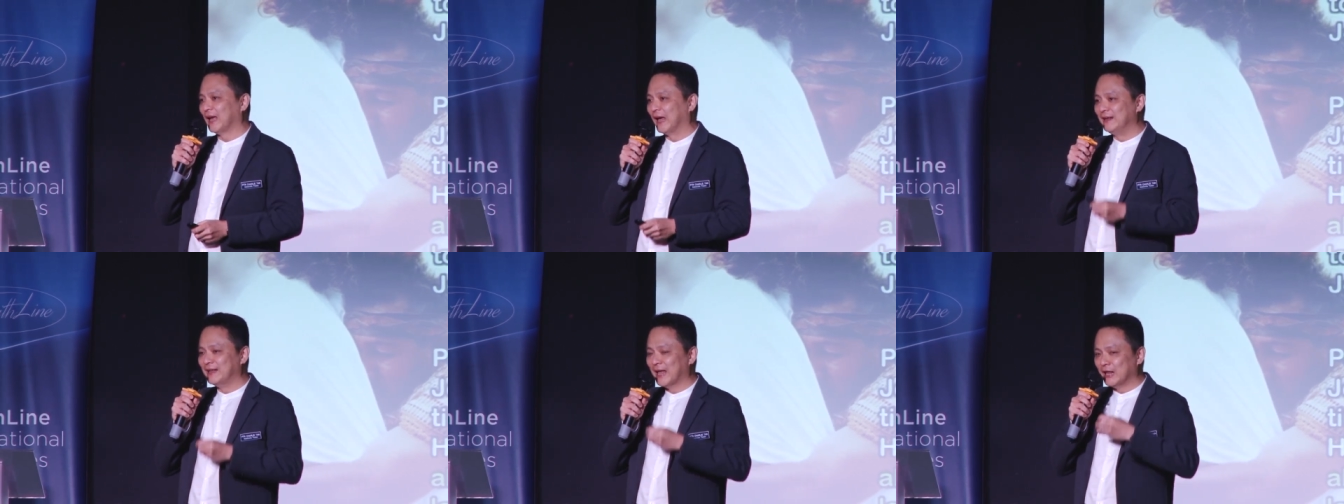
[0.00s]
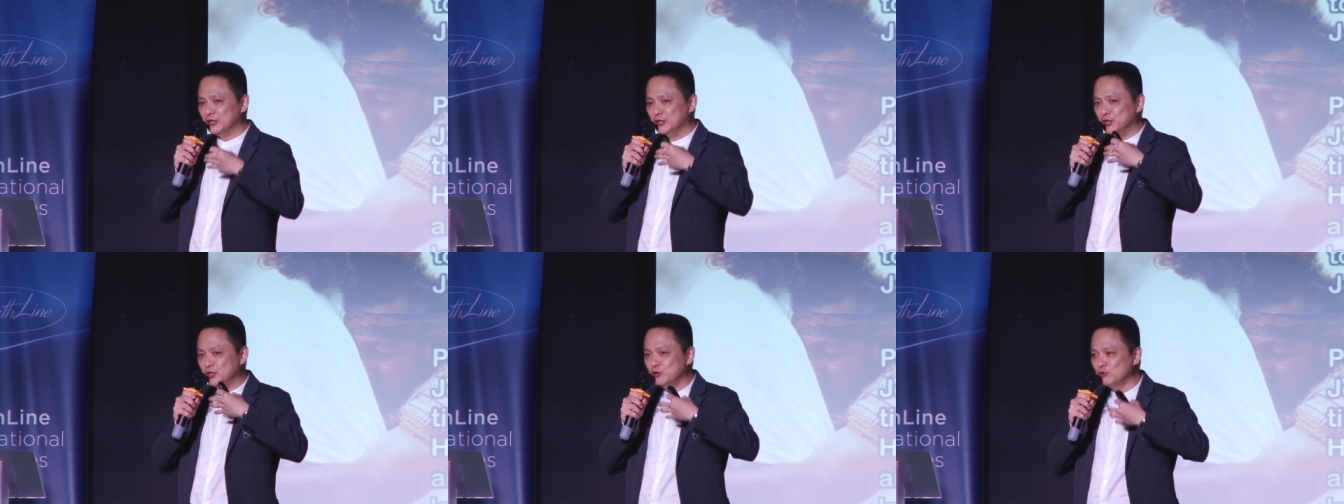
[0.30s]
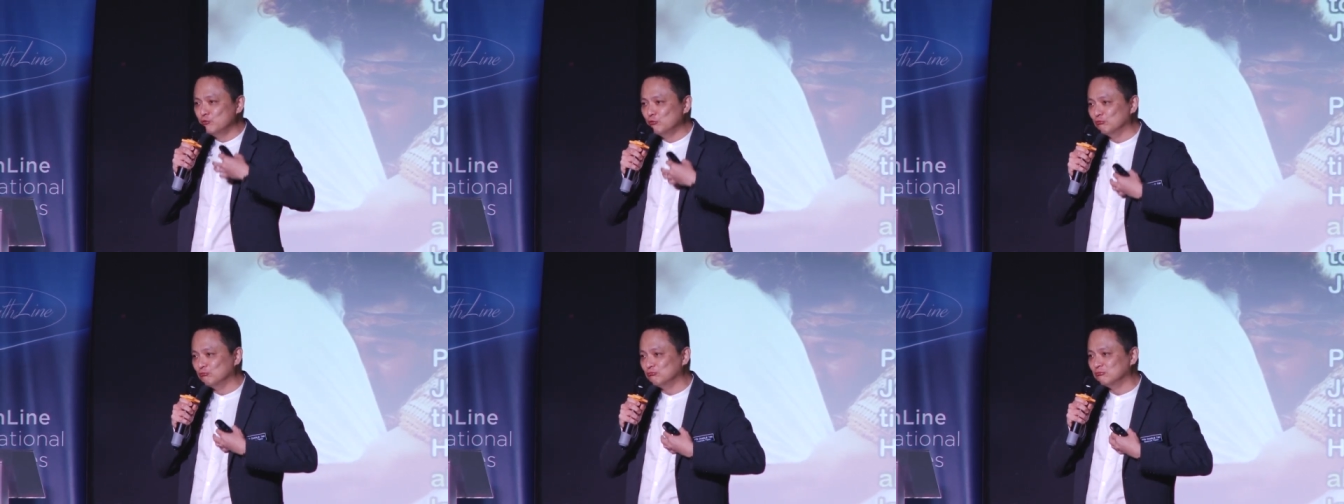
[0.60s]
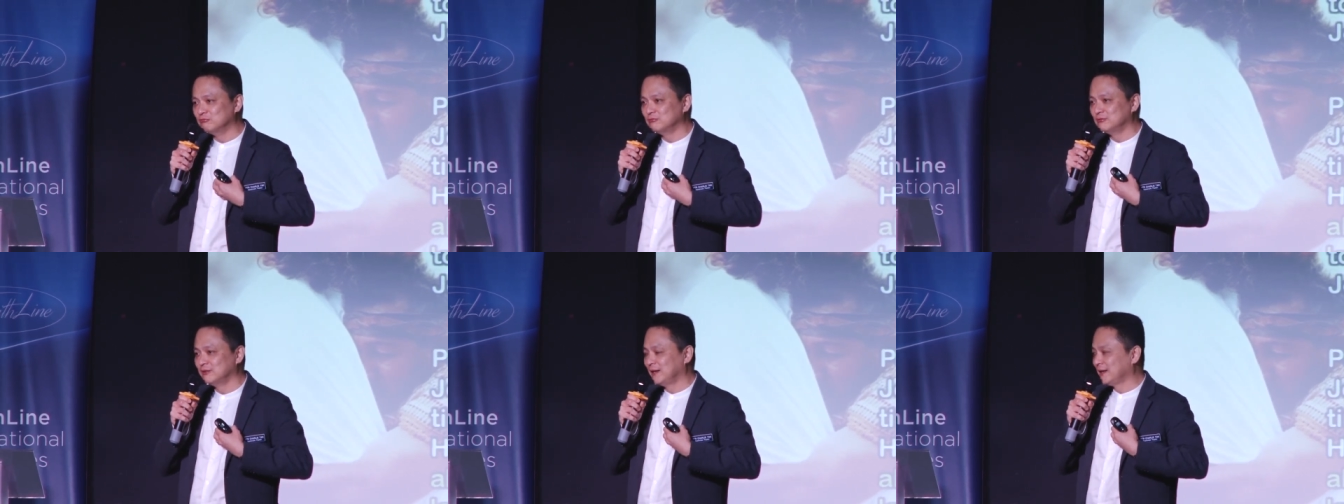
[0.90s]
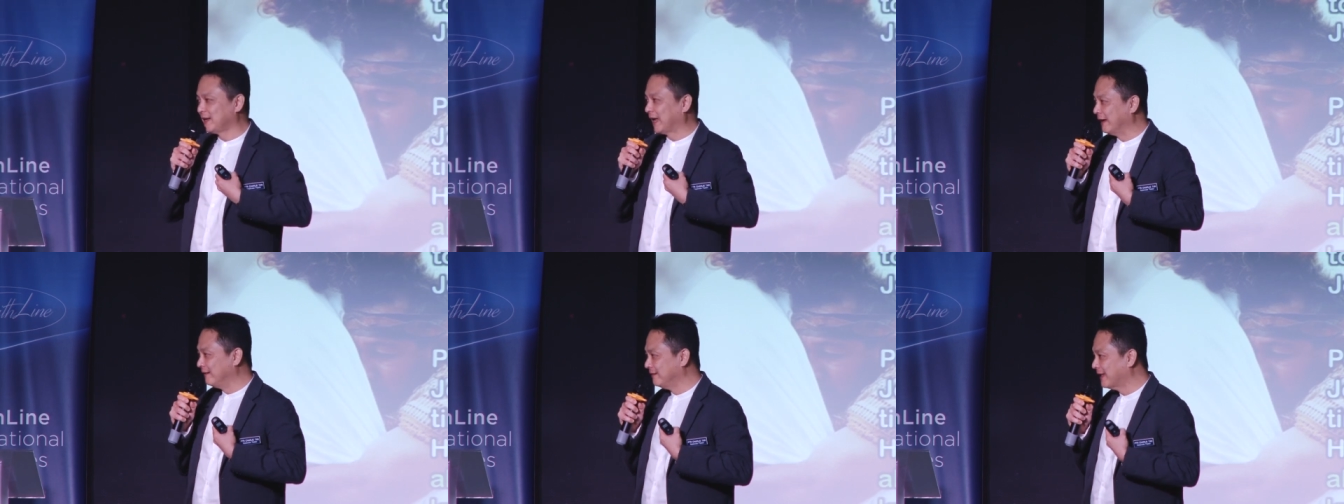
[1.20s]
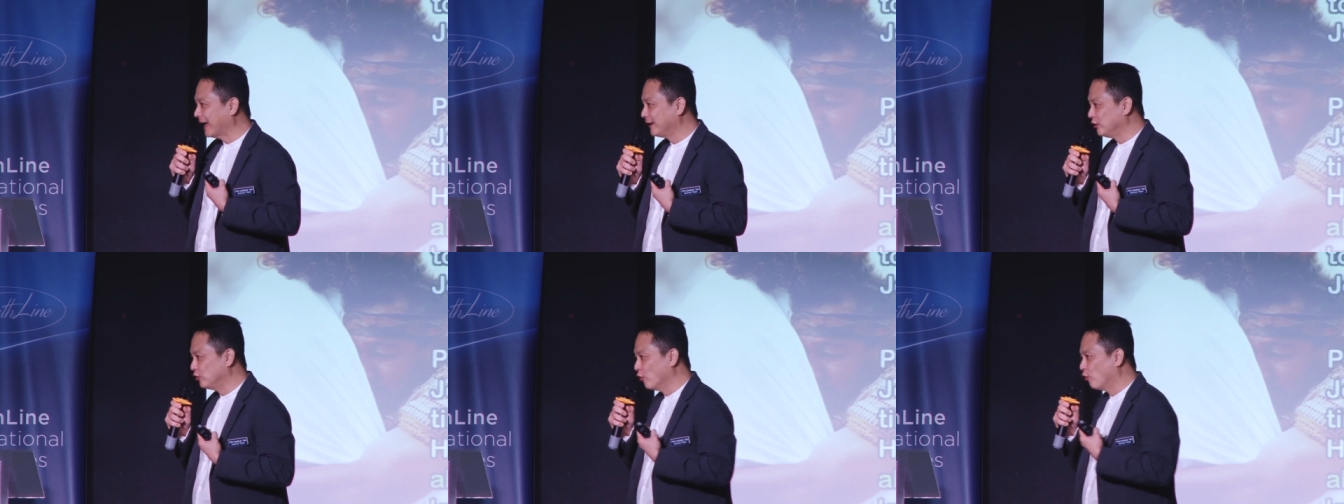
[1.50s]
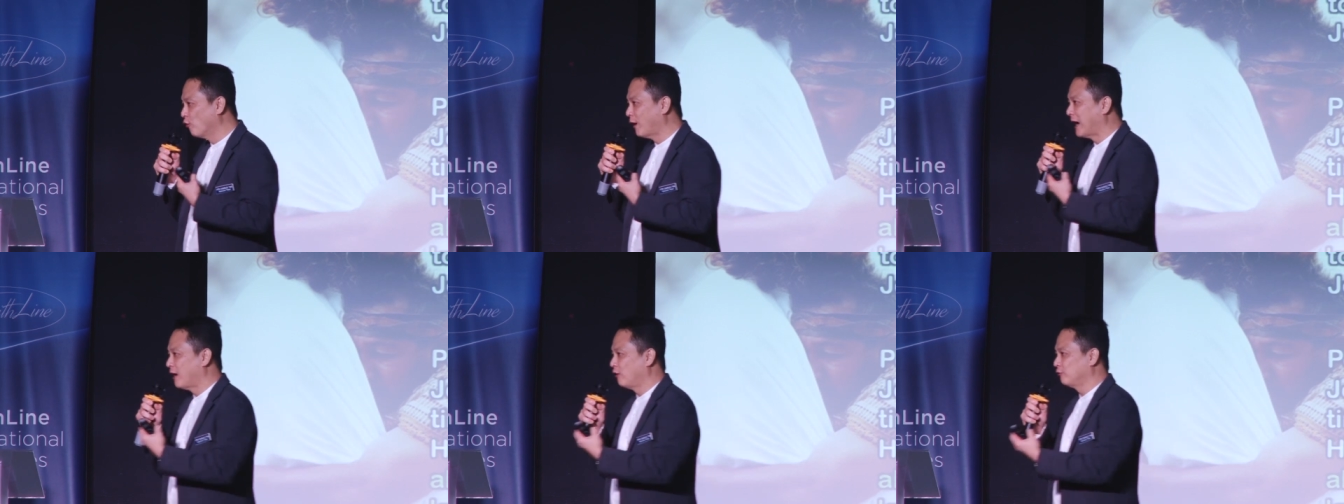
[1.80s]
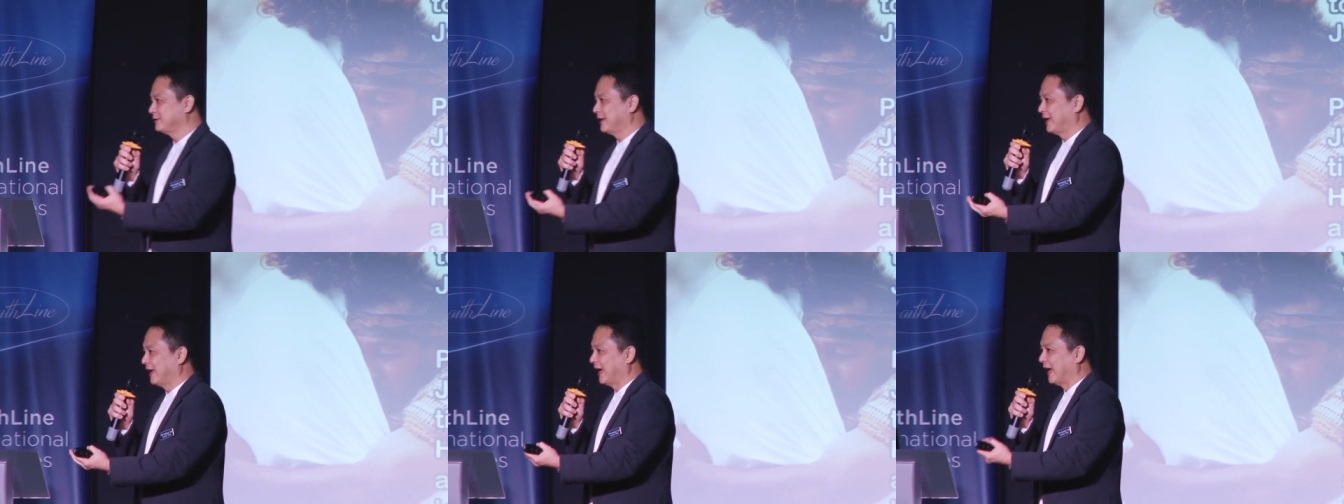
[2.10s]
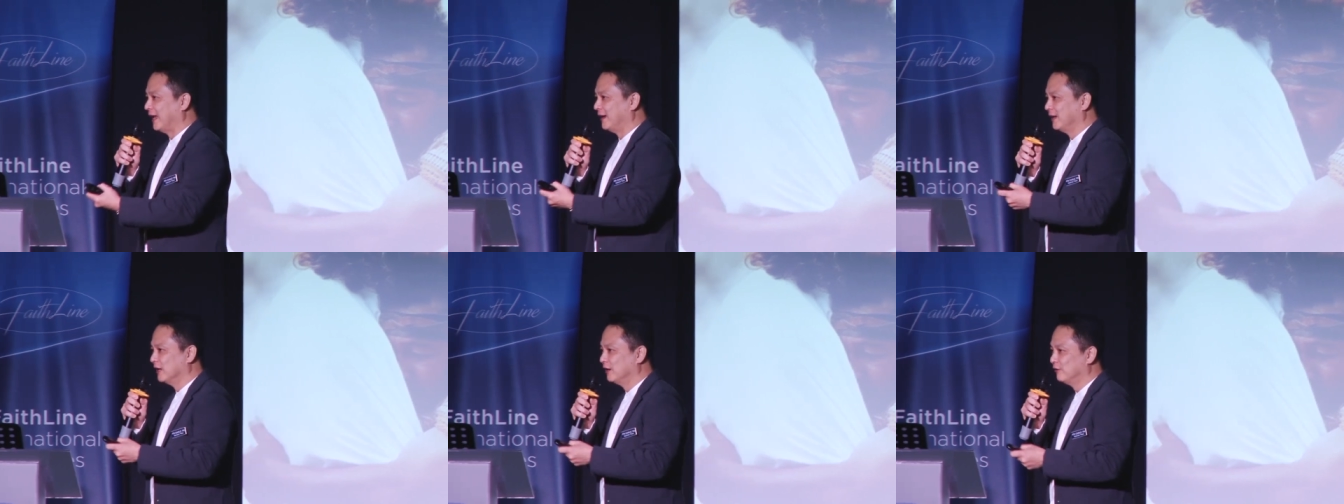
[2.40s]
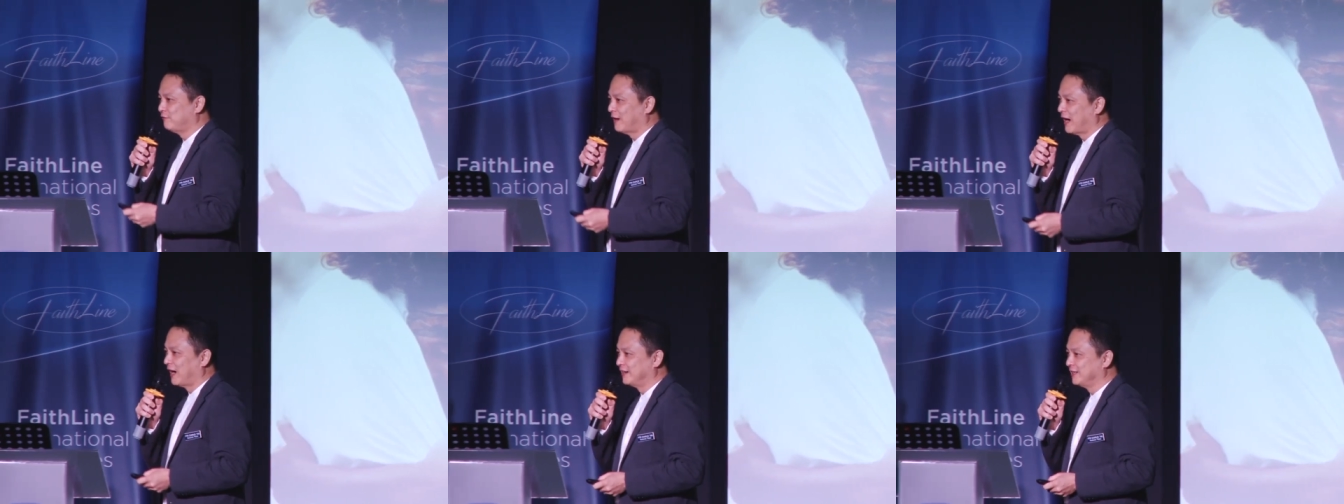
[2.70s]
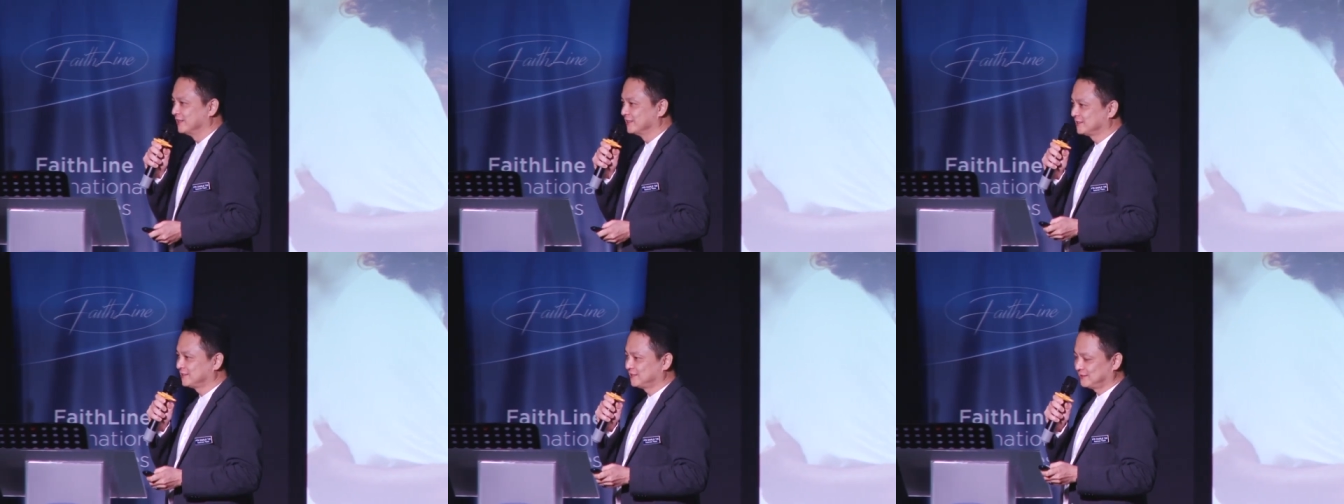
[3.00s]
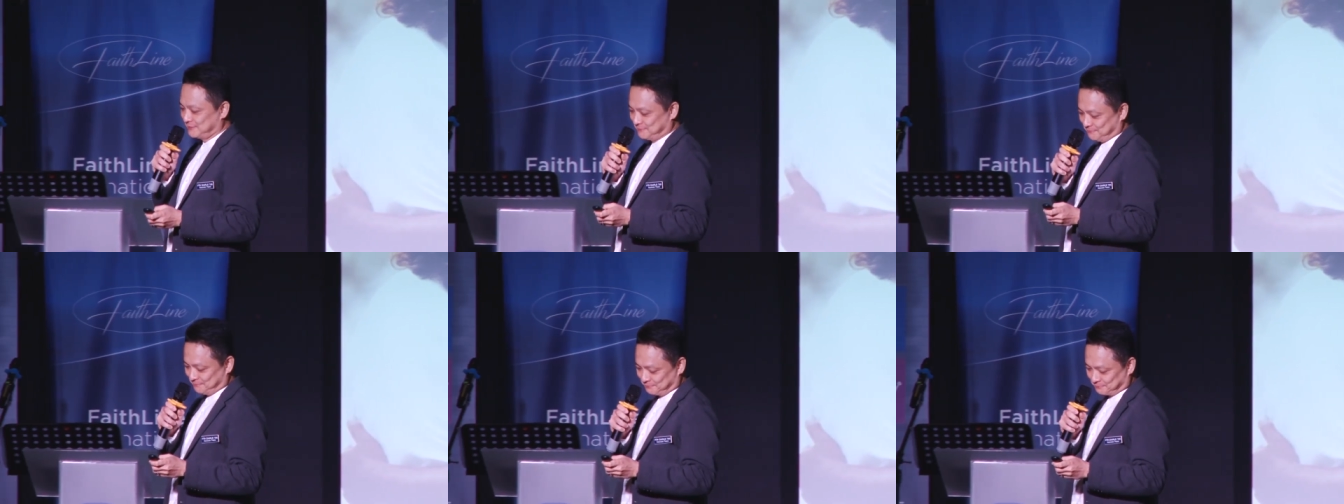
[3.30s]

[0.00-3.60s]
And that you can then go out and love others.